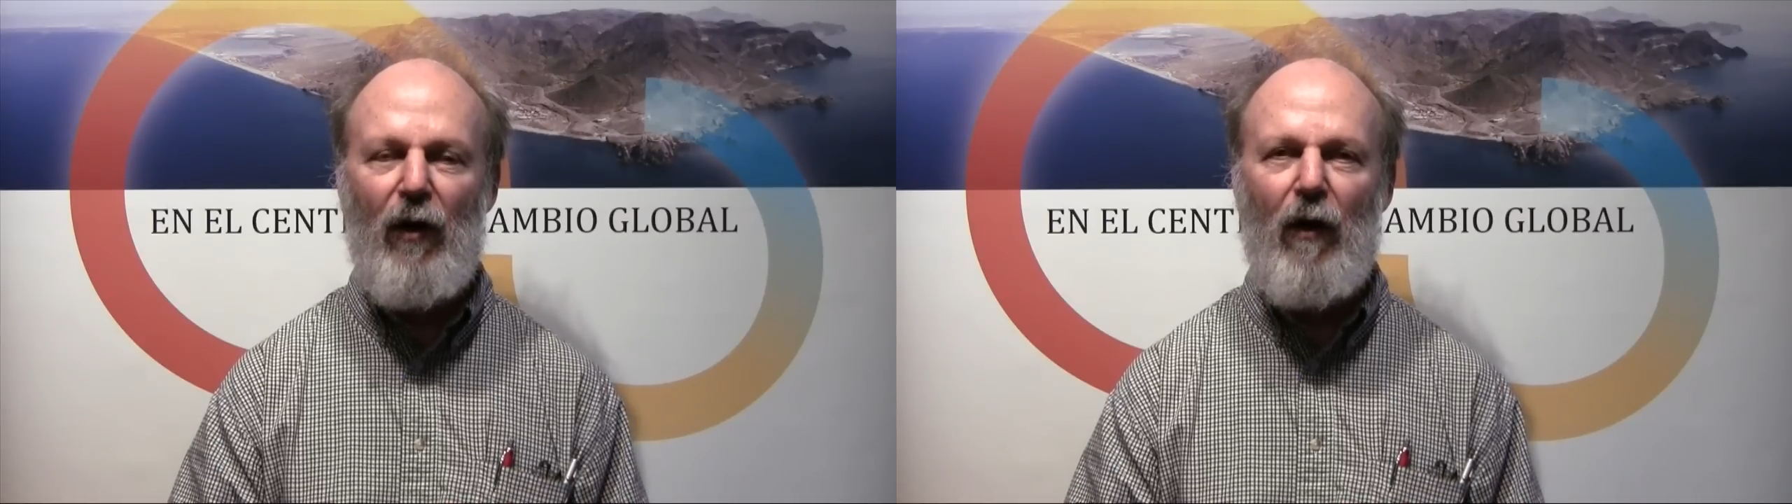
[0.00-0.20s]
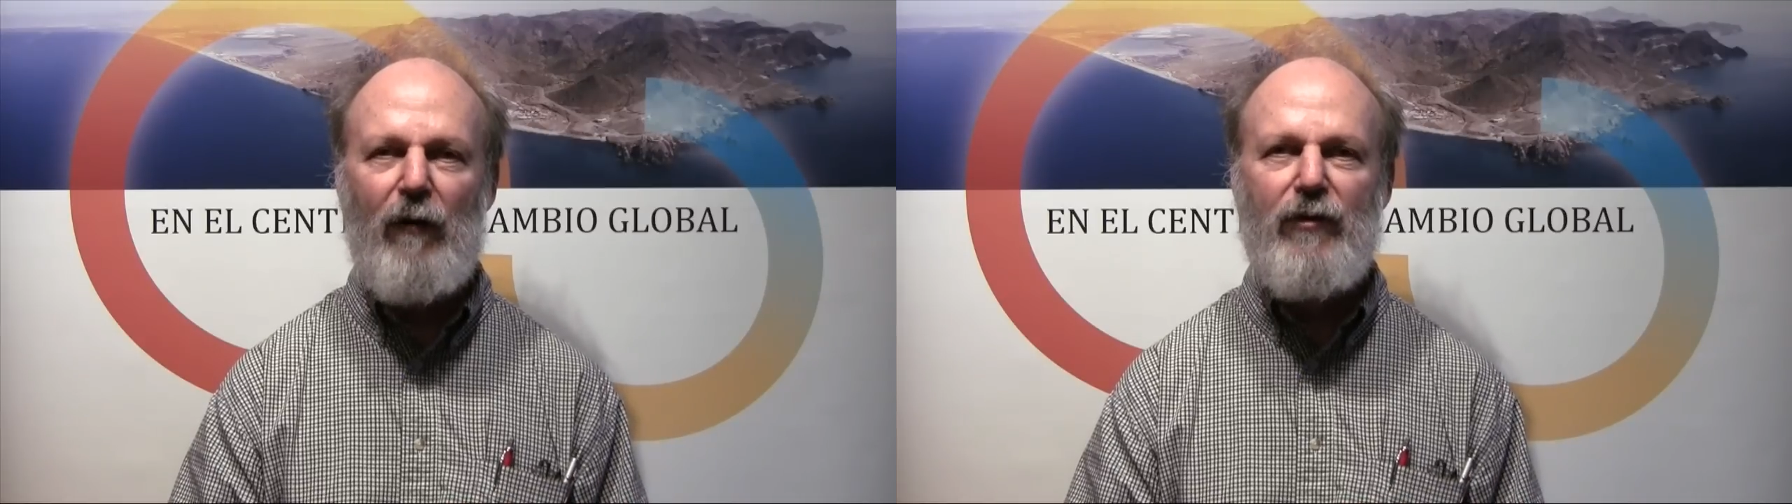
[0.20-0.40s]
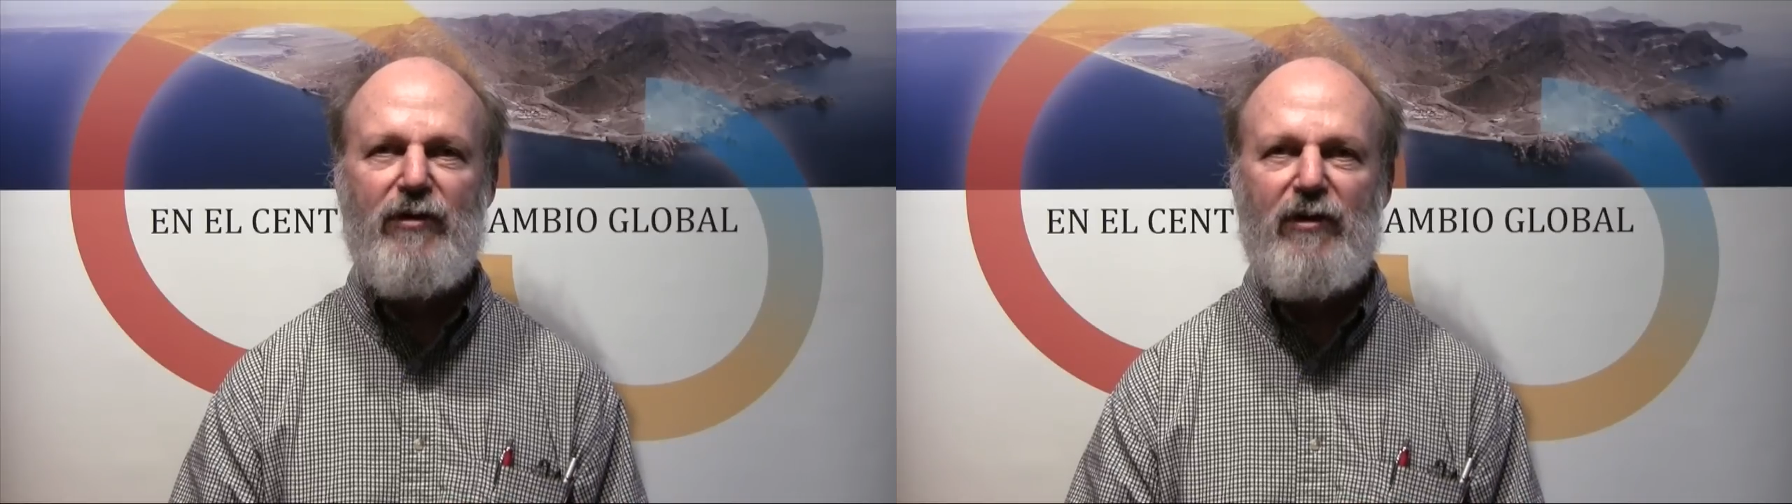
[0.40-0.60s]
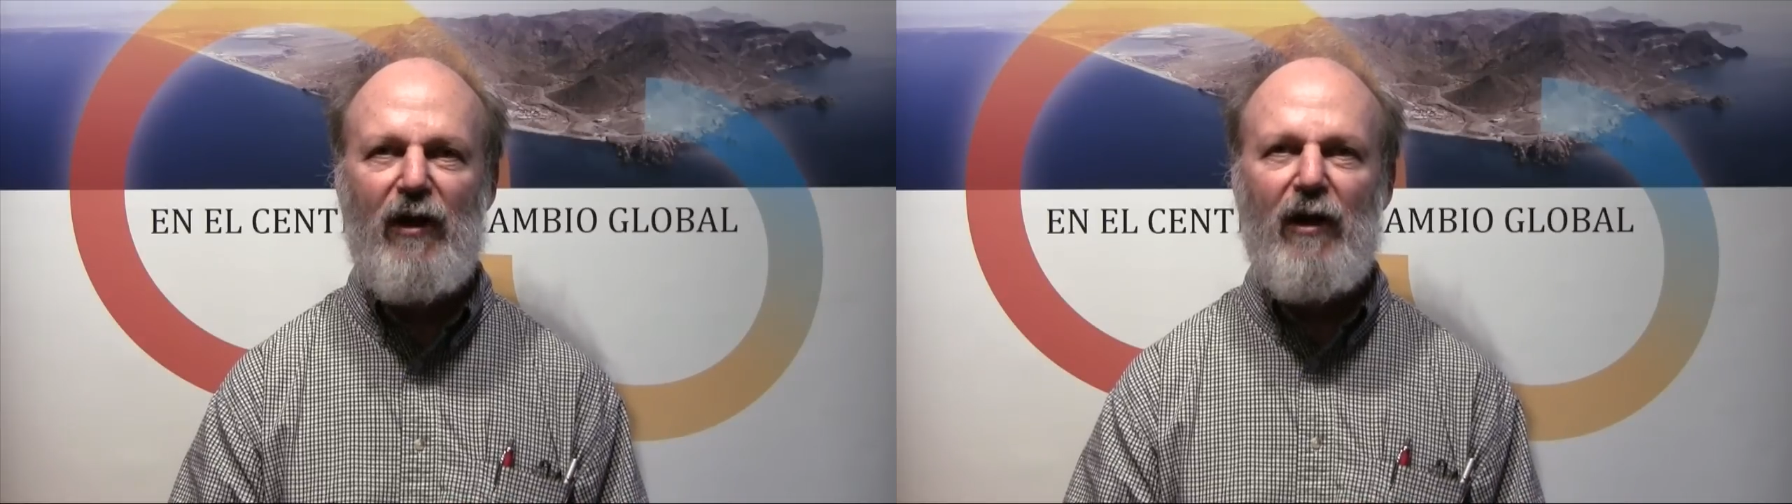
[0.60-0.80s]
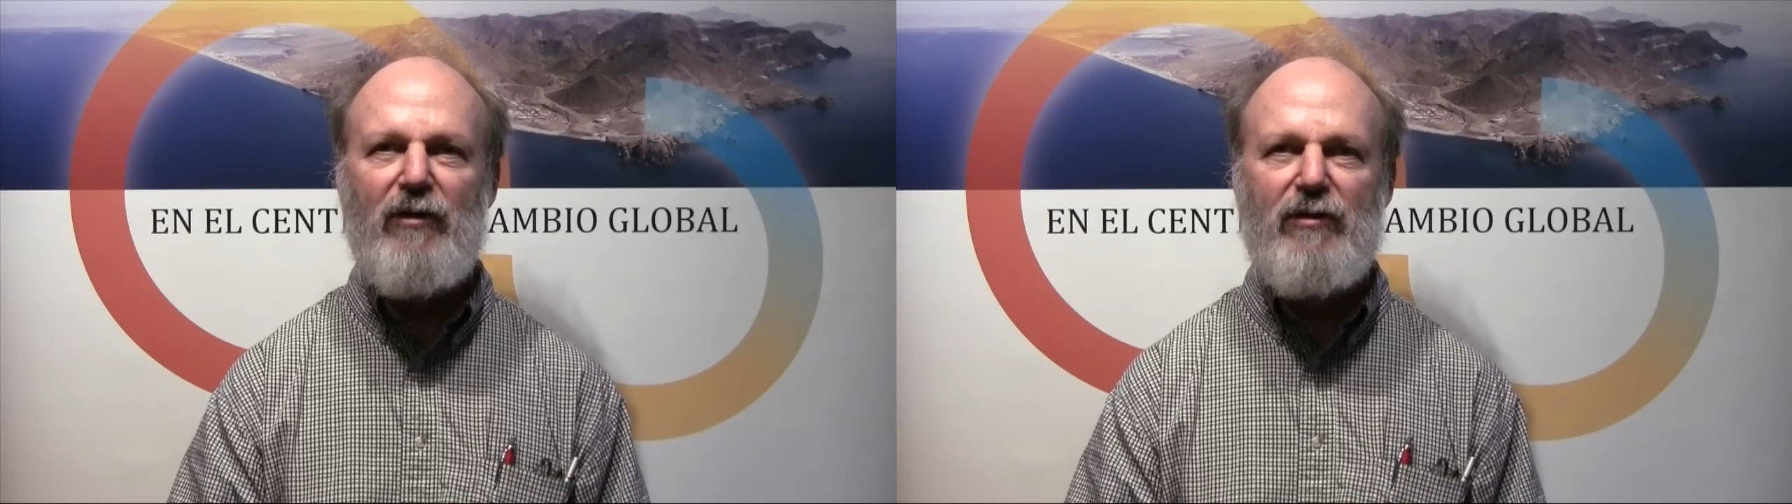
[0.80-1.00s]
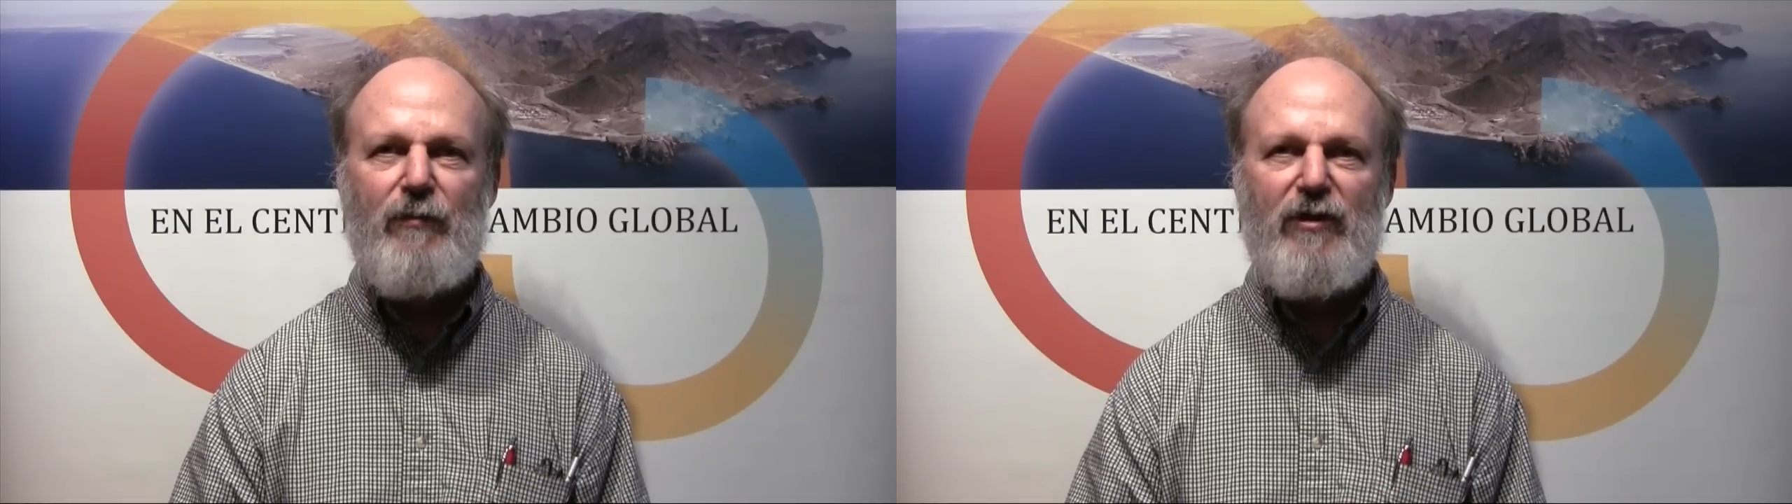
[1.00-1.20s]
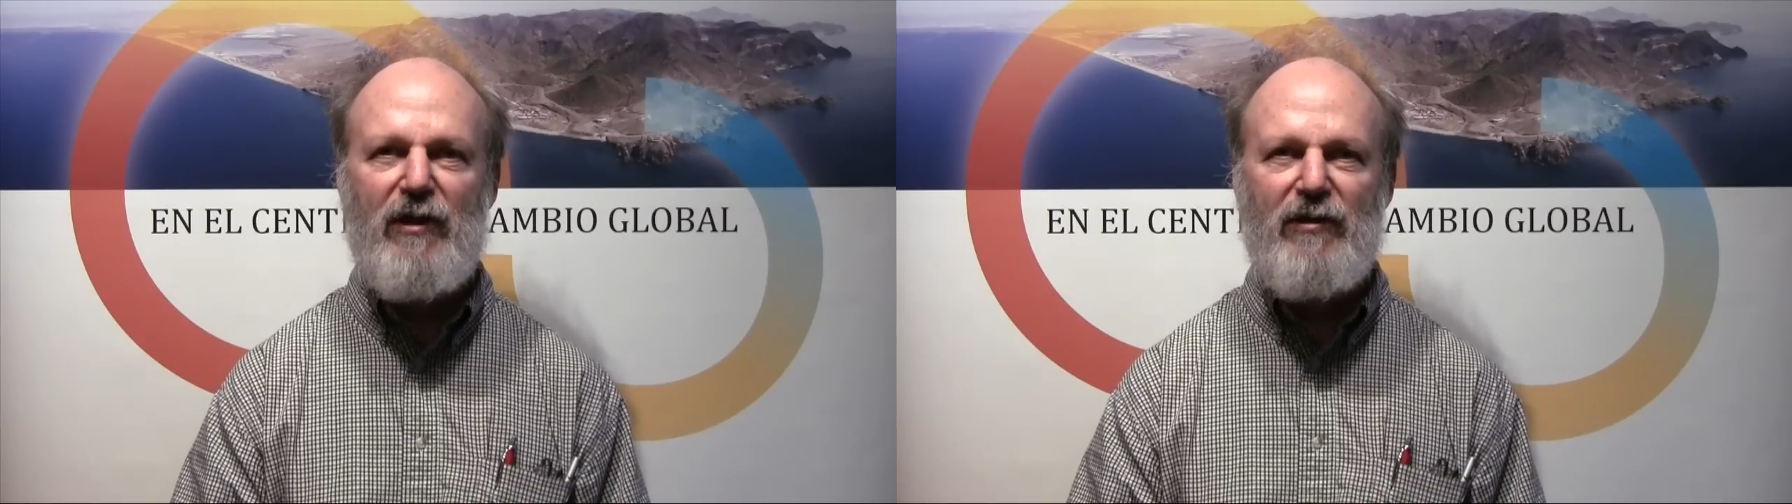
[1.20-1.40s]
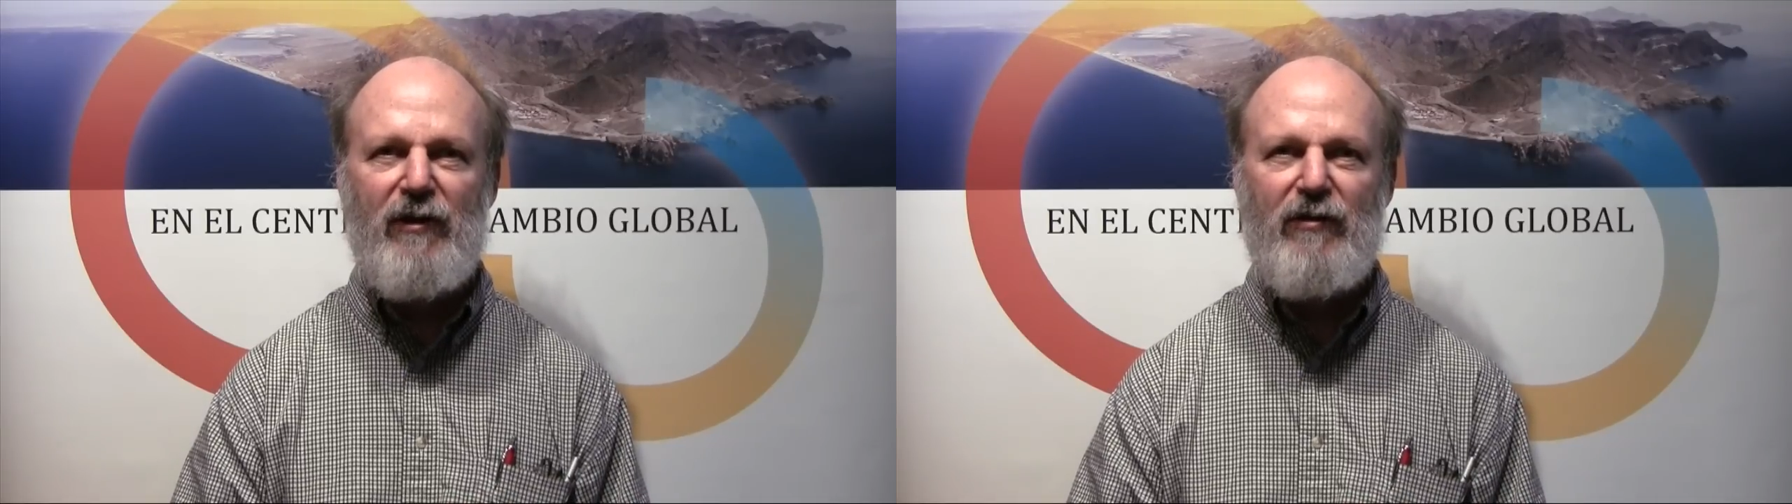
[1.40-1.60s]
harvest
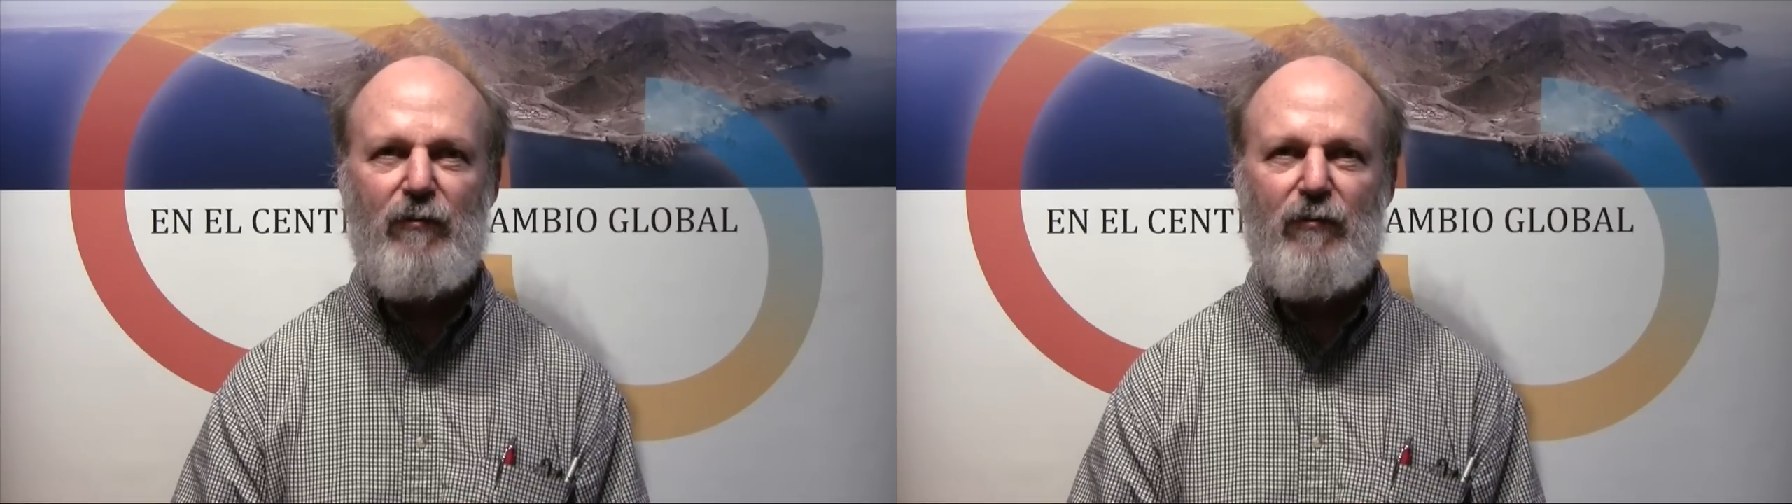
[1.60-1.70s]
subsistence